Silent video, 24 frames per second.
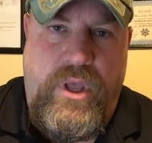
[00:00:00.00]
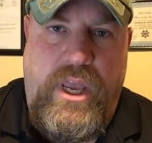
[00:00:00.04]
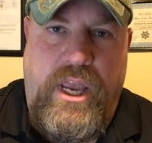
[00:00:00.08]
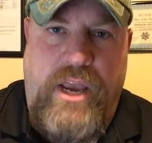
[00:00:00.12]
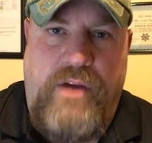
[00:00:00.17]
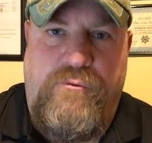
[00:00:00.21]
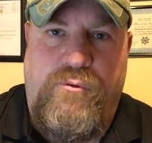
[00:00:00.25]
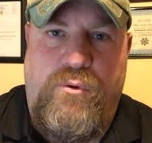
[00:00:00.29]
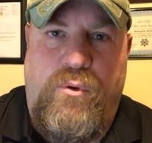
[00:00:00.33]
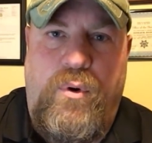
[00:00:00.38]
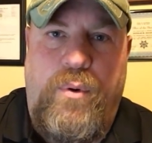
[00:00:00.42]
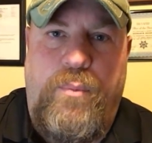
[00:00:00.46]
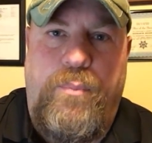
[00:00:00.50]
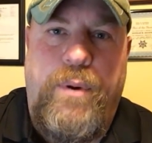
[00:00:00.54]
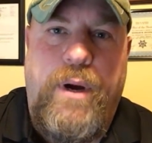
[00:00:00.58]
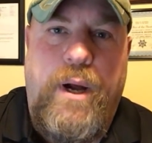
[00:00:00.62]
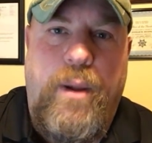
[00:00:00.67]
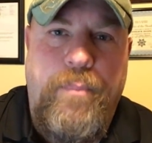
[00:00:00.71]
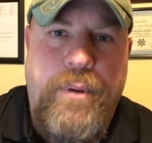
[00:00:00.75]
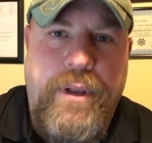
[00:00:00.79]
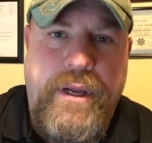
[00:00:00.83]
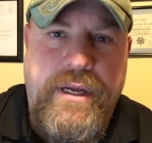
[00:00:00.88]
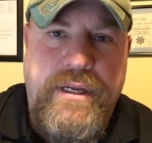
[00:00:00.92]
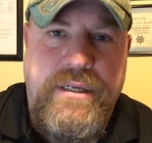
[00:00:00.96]
If a
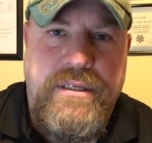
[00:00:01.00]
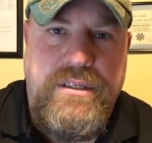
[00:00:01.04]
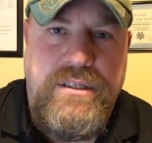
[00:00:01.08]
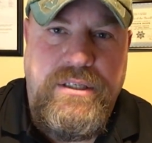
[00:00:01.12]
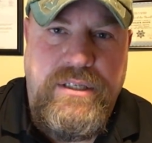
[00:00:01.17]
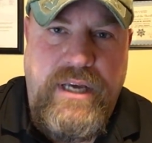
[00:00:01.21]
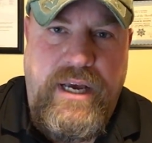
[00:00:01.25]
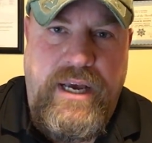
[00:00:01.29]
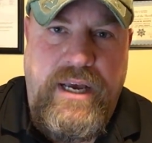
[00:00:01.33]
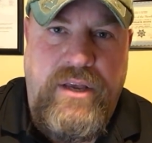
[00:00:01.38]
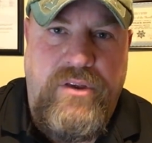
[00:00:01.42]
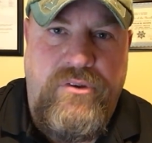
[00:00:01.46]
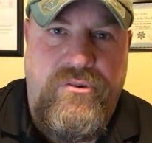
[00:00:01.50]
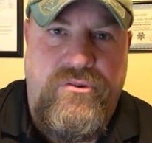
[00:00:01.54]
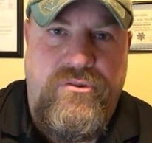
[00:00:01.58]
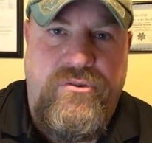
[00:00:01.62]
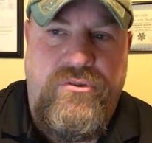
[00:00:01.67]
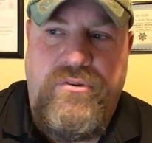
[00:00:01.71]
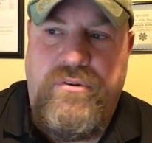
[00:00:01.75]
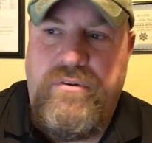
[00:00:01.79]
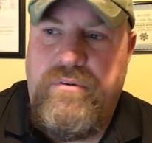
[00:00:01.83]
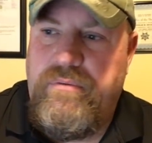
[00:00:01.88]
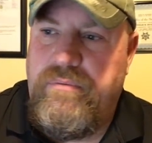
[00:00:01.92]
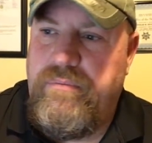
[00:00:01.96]
Republican
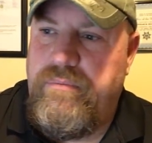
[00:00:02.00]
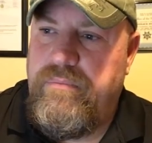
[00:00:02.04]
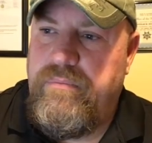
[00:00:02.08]
says